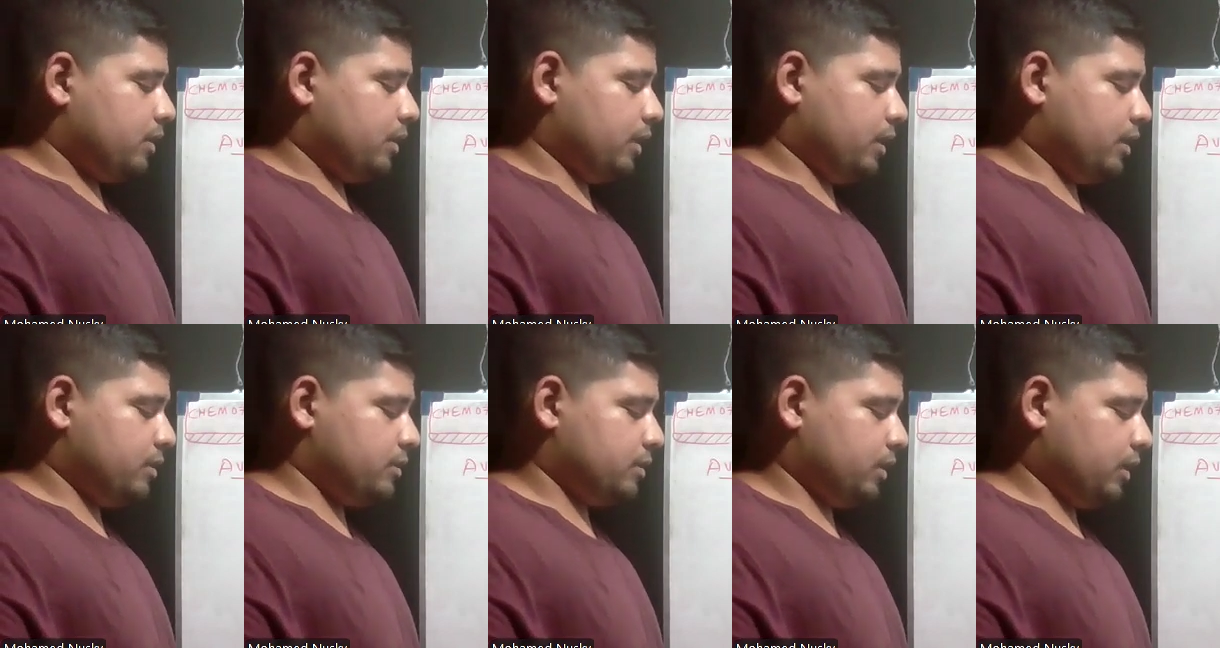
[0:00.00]

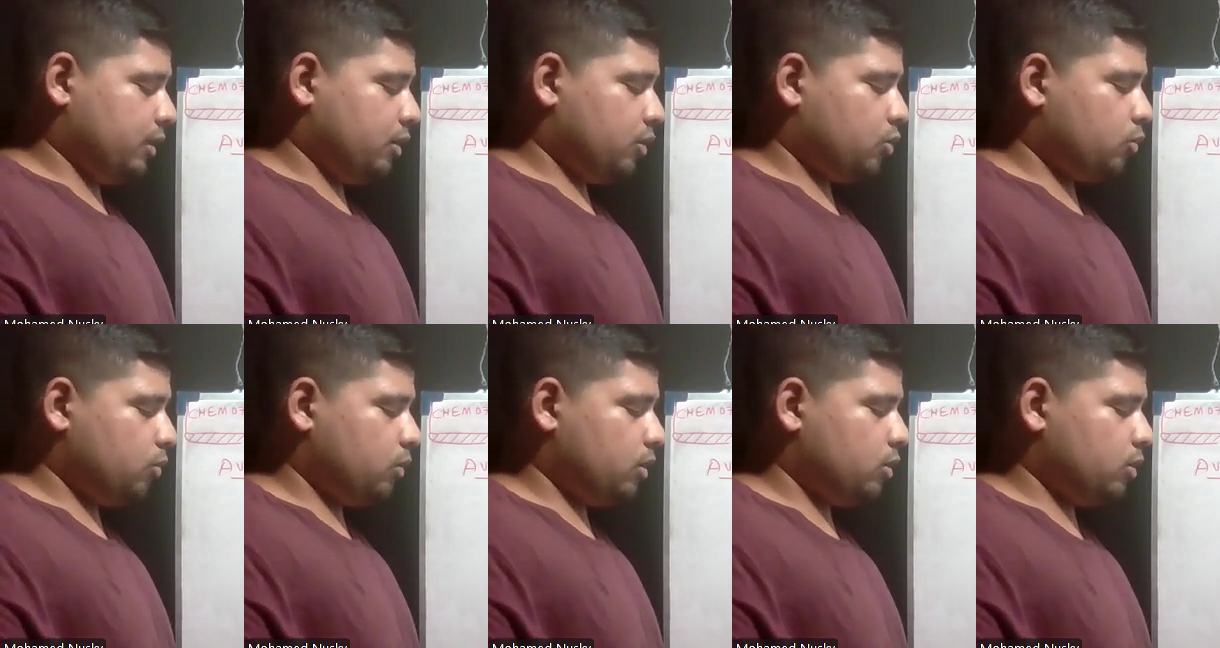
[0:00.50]
is
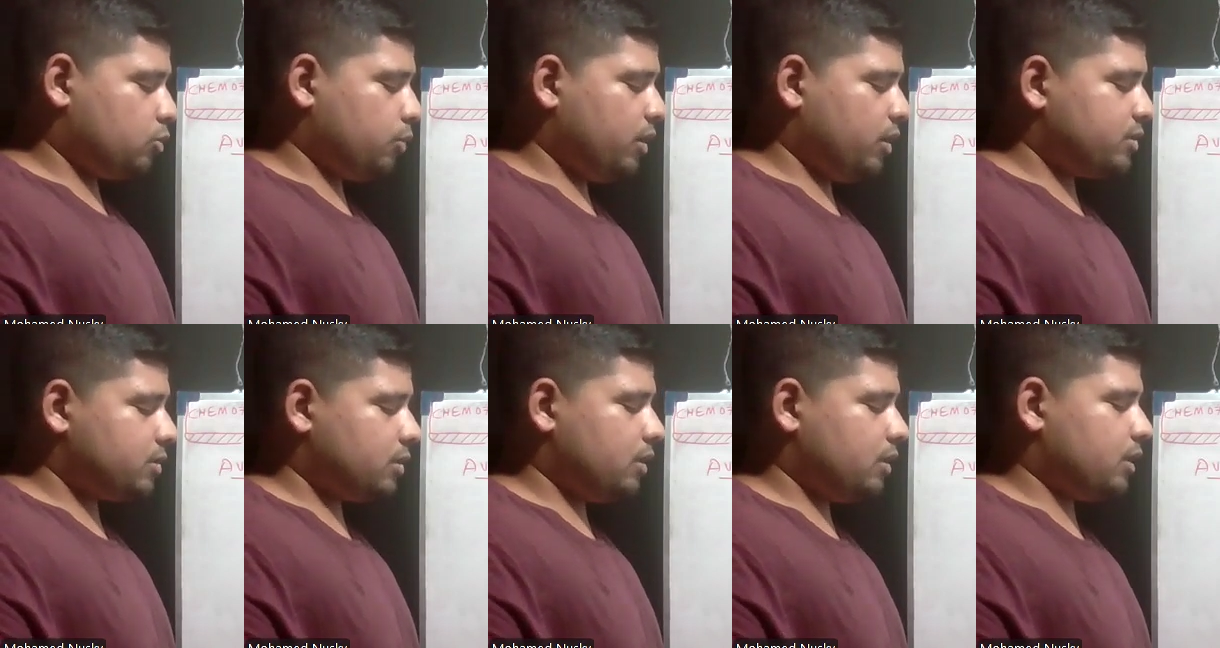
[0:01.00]
equal to
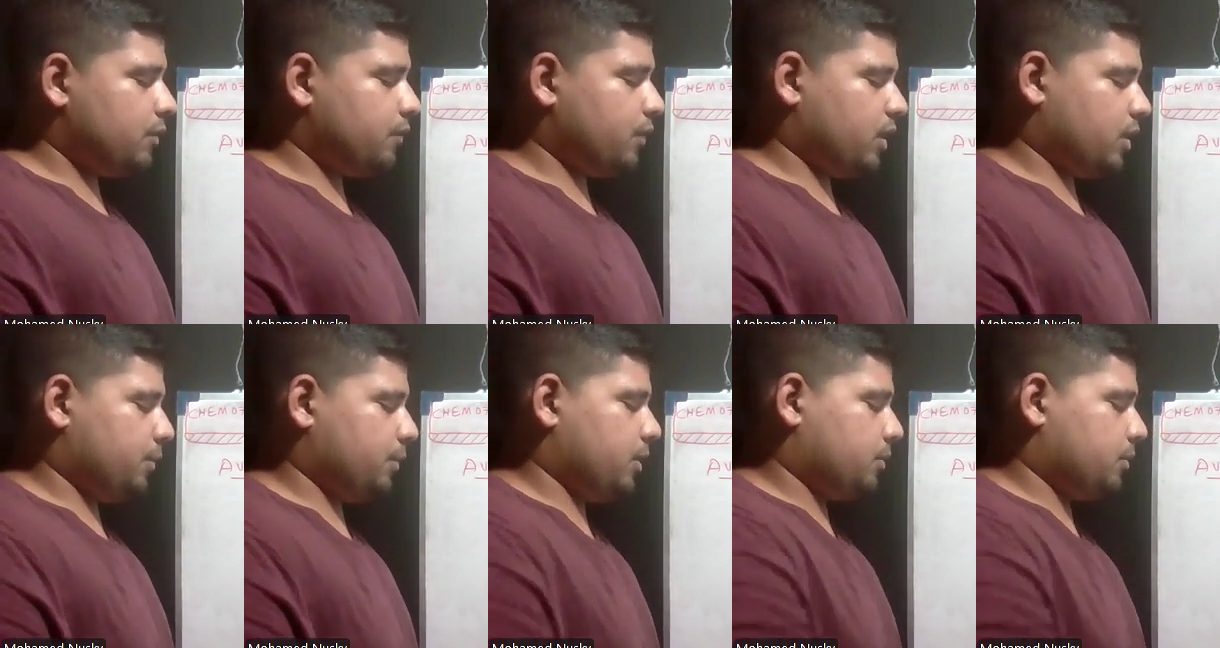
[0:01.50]
its relative
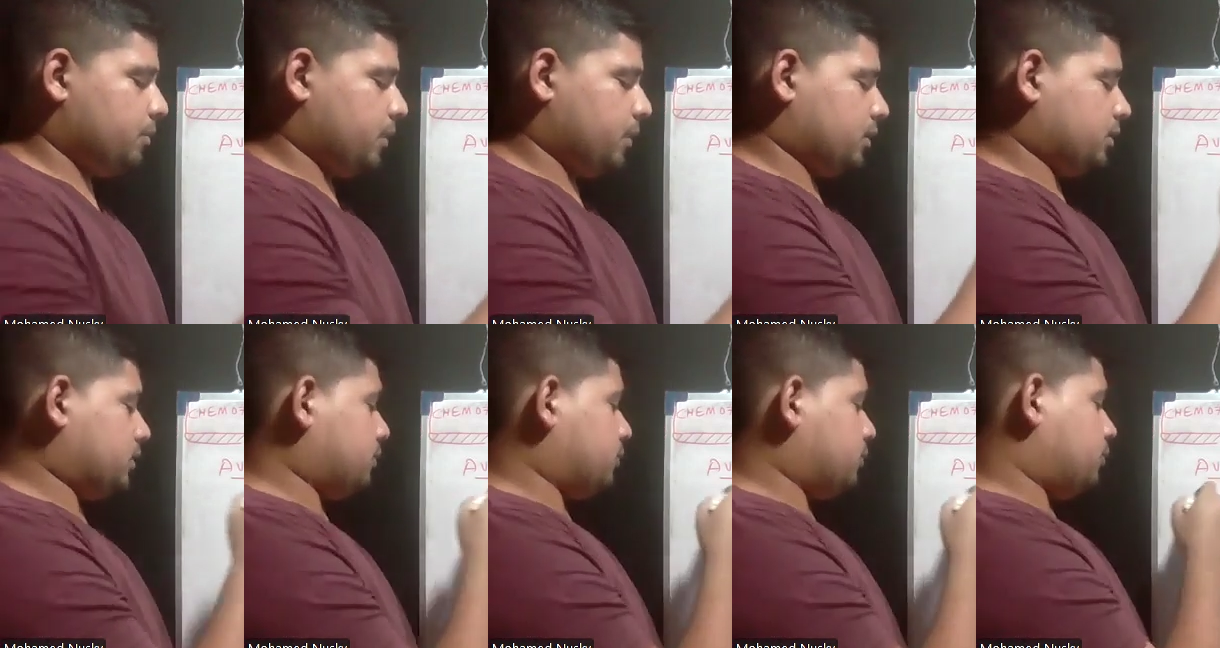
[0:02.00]
atomic
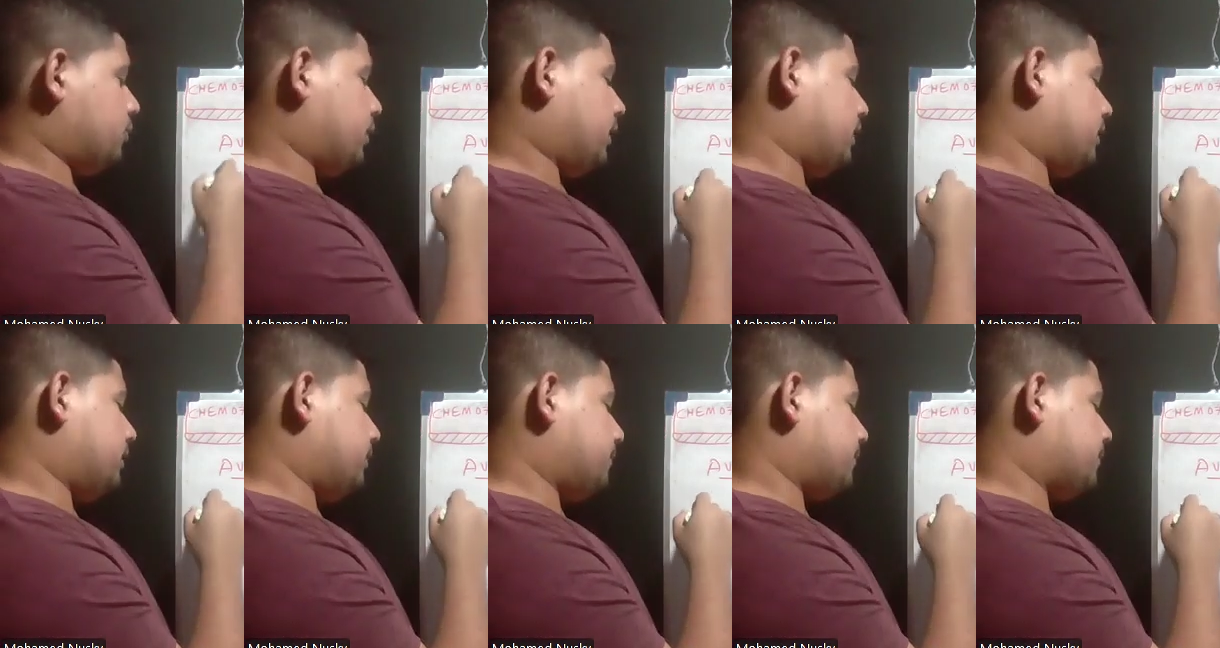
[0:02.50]
mass,
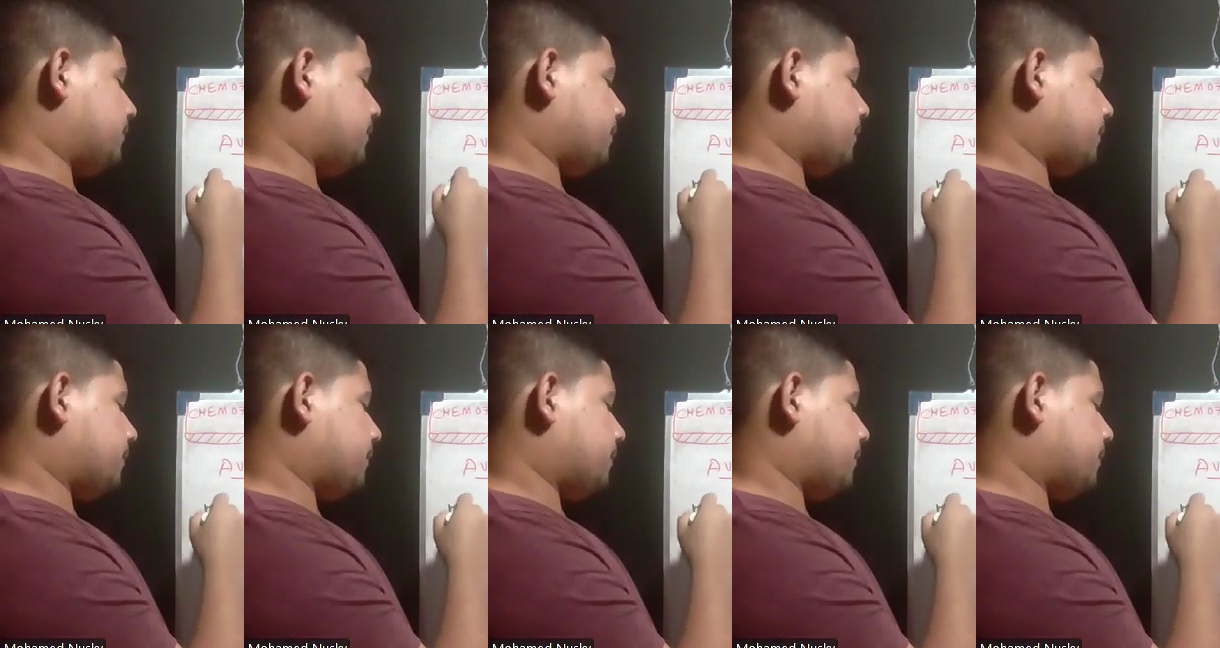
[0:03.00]
when